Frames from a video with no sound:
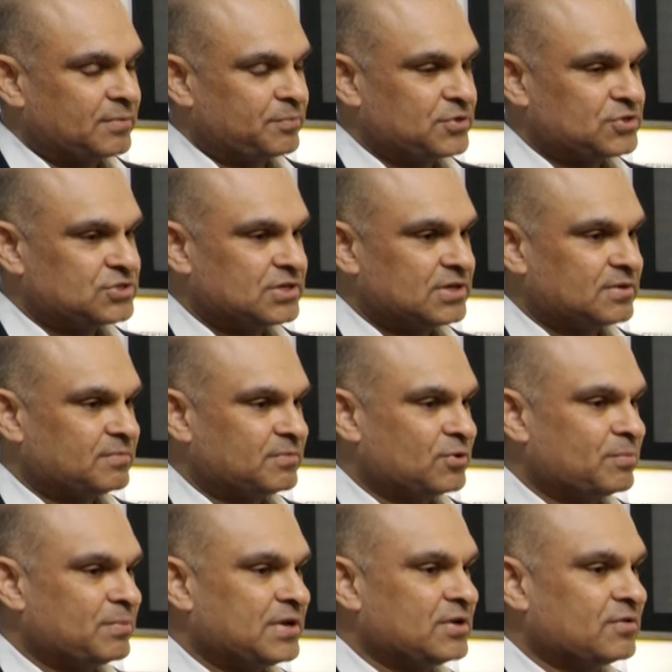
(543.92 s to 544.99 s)
appreciate, you
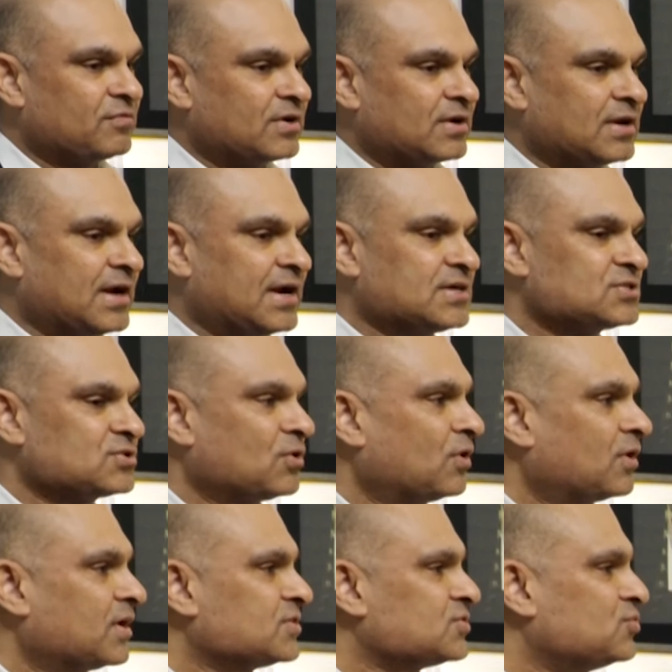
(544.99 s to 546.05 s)
know, many of our clients
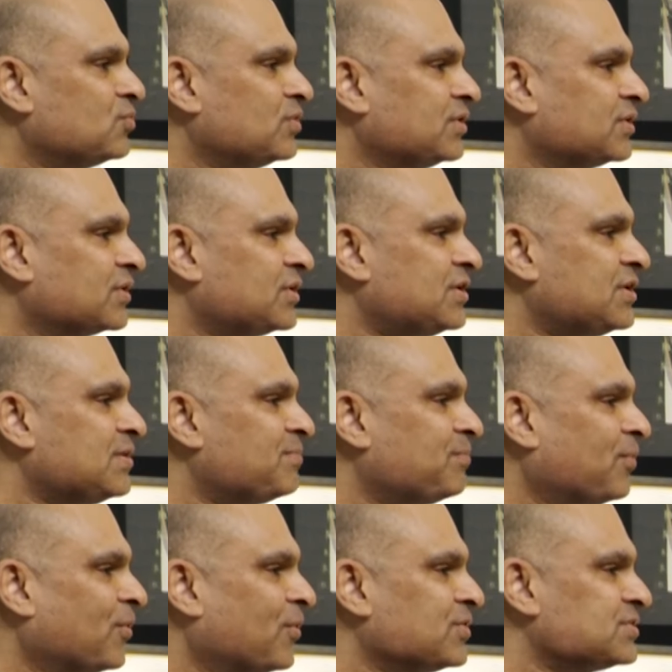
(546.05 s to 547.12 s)
call us during the key
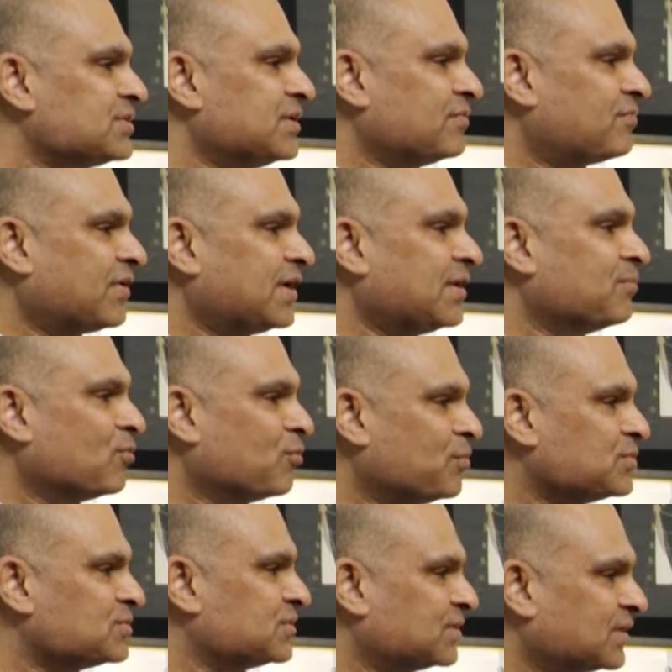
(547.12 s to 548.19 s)
points and defining
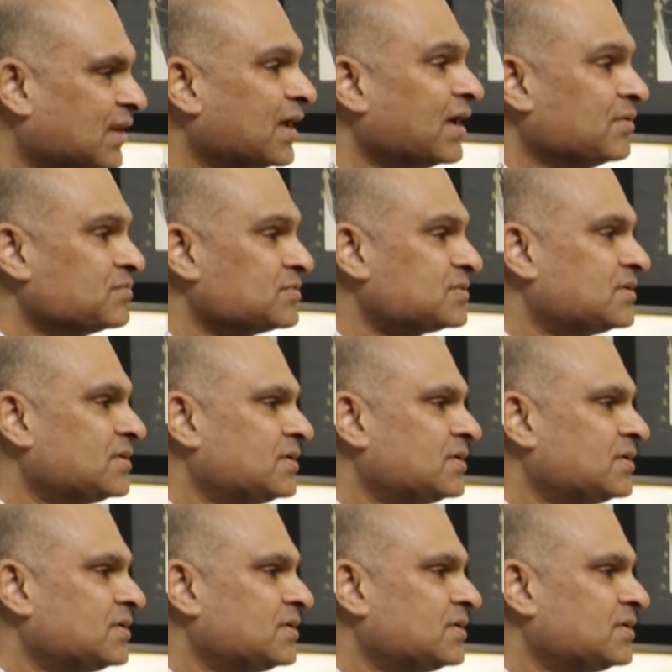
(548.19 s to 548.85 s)
moments in their lives.